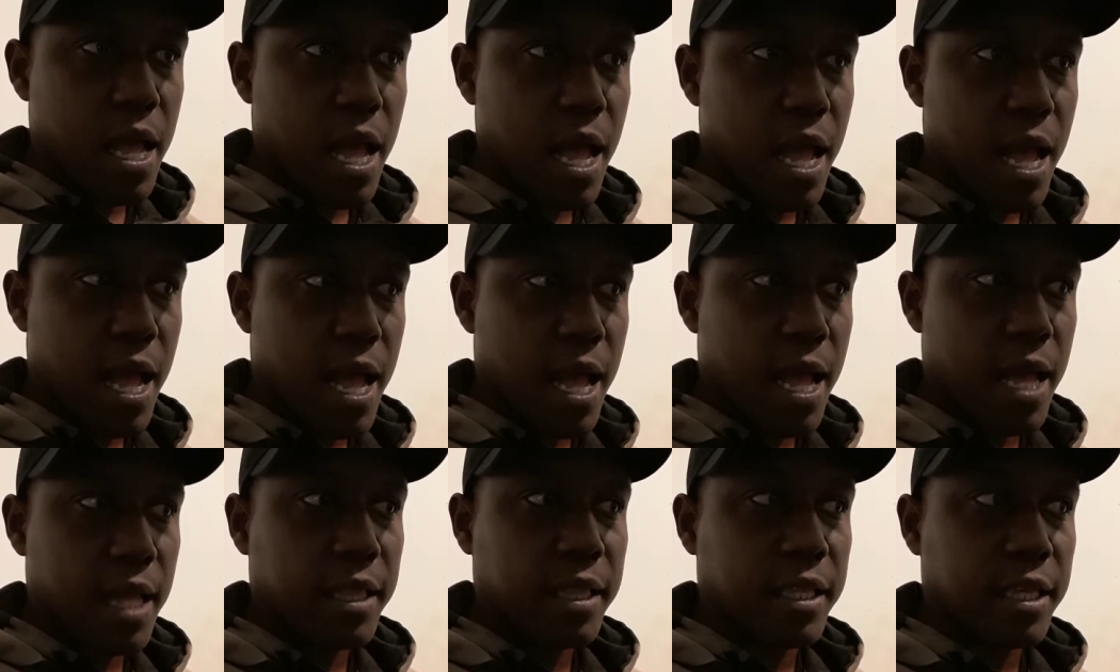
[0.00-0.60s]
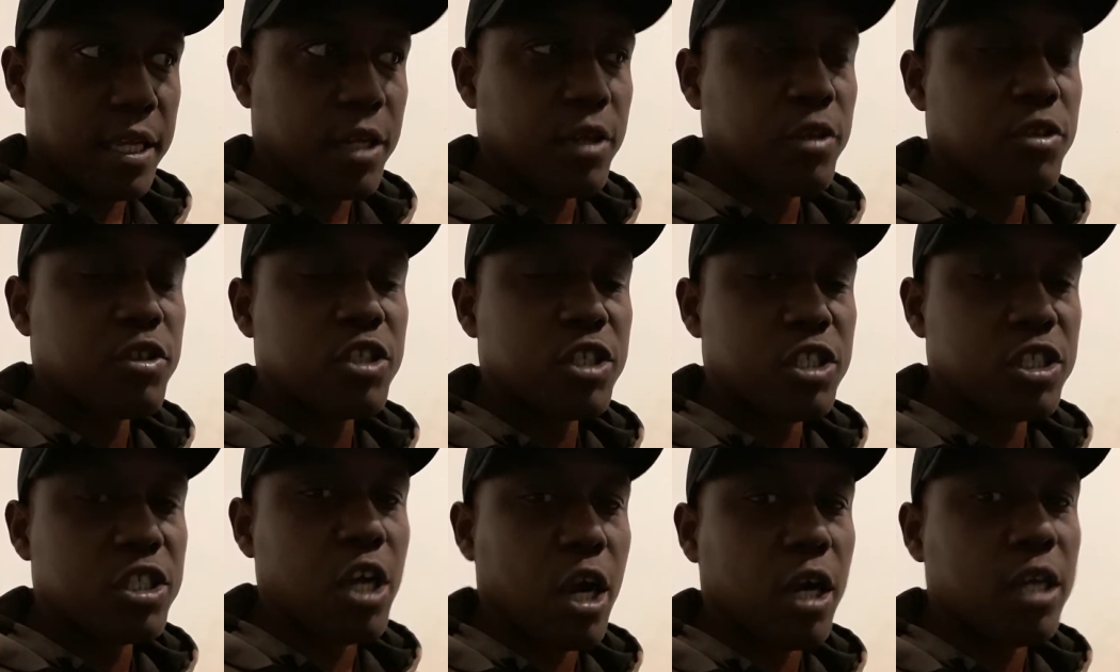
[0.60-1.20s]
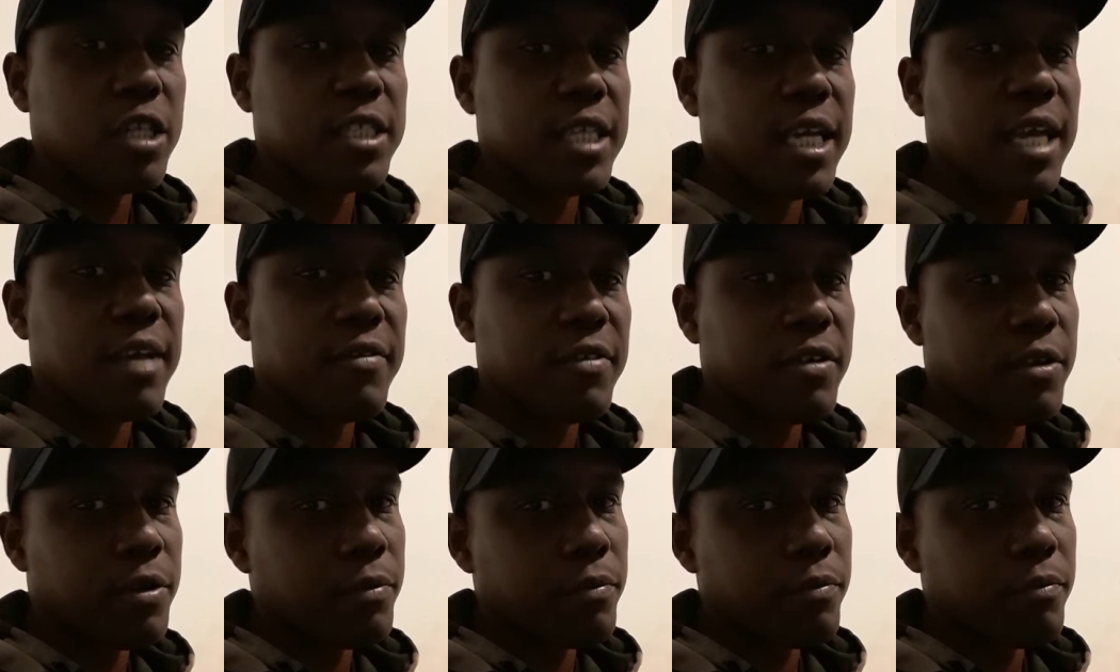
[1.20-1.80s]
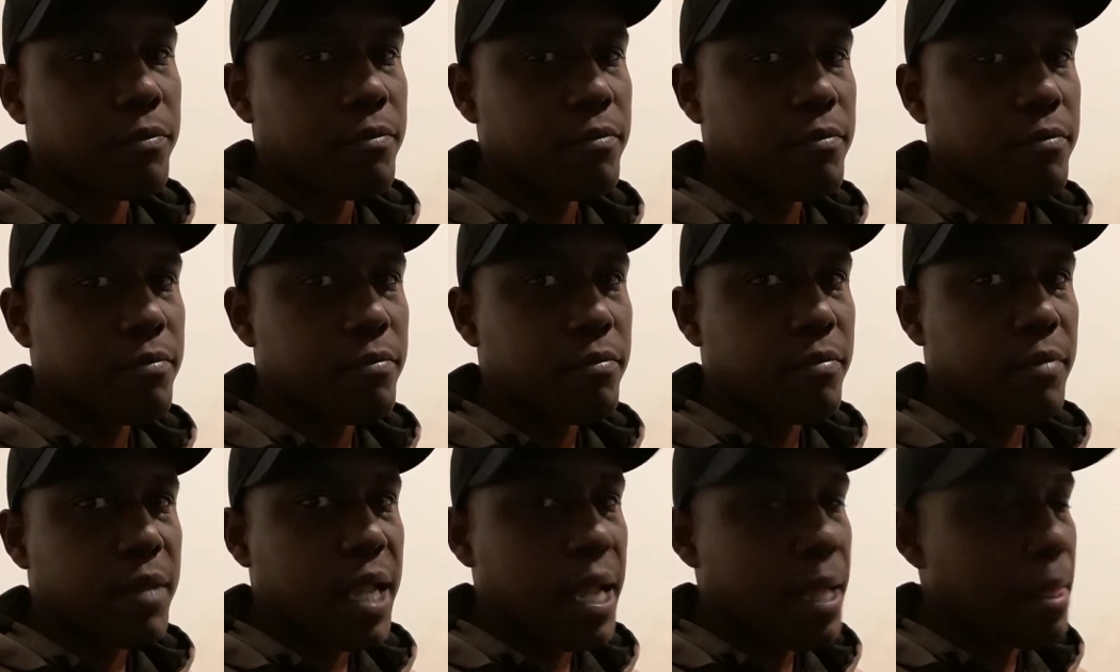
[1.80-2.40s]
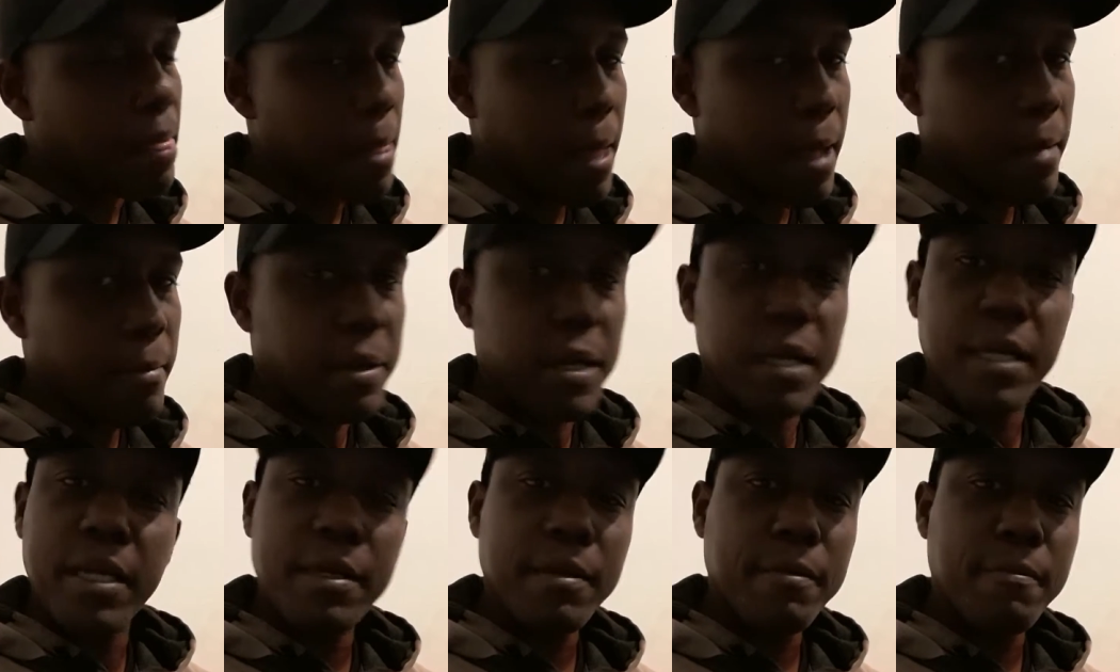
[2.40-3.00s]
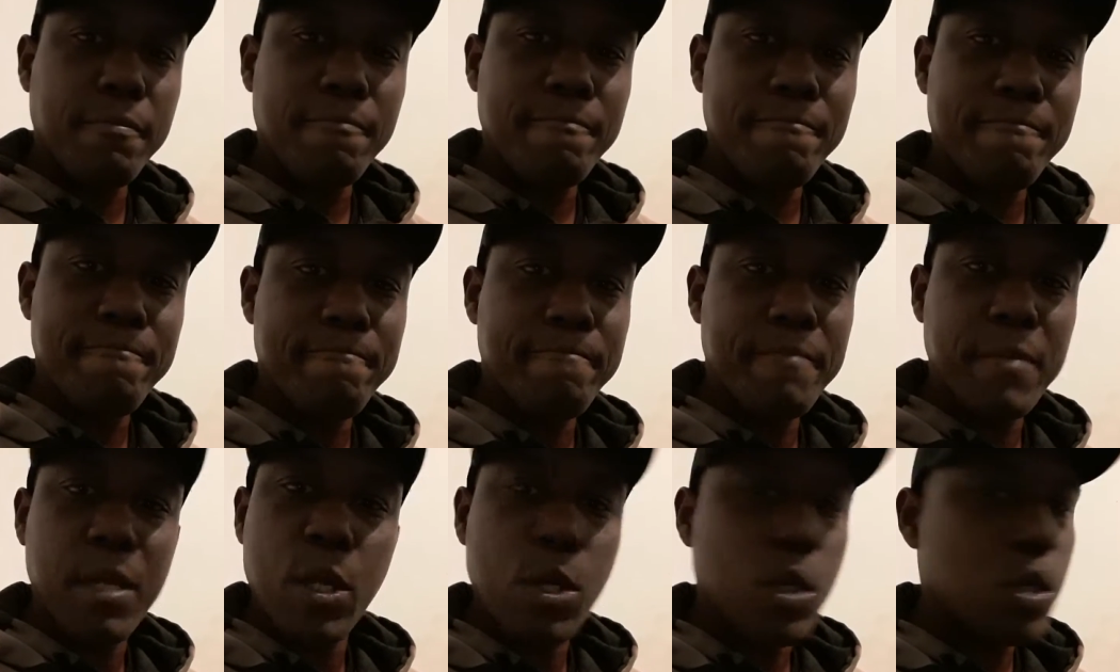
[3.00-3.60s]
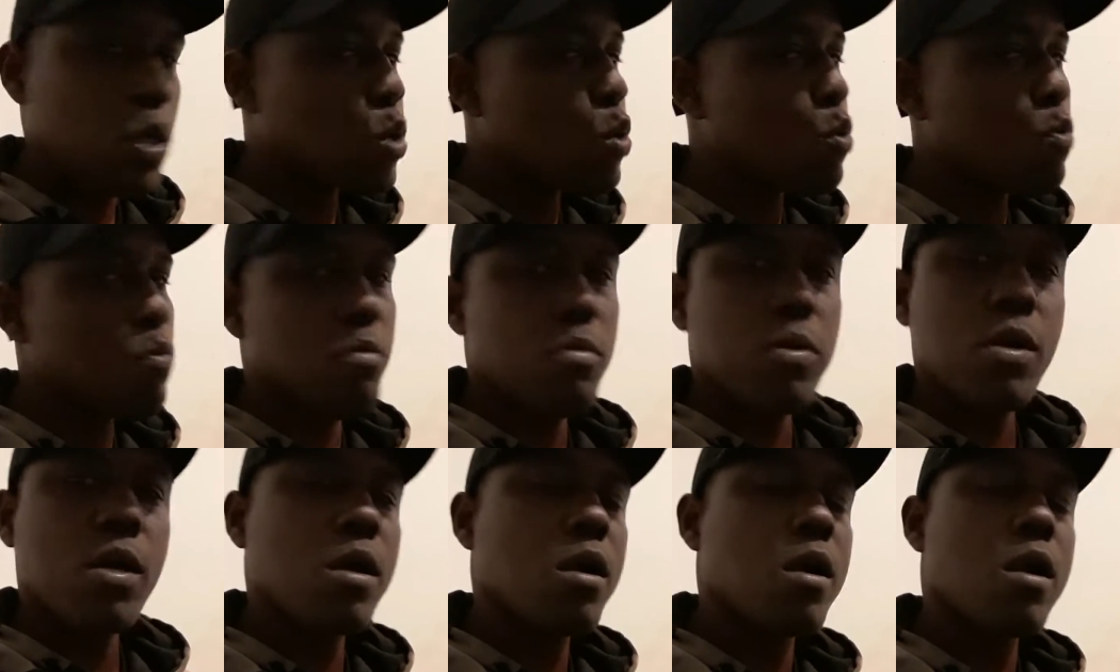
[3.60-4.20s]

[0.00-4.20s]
I think you should start saving. Not money. Nope.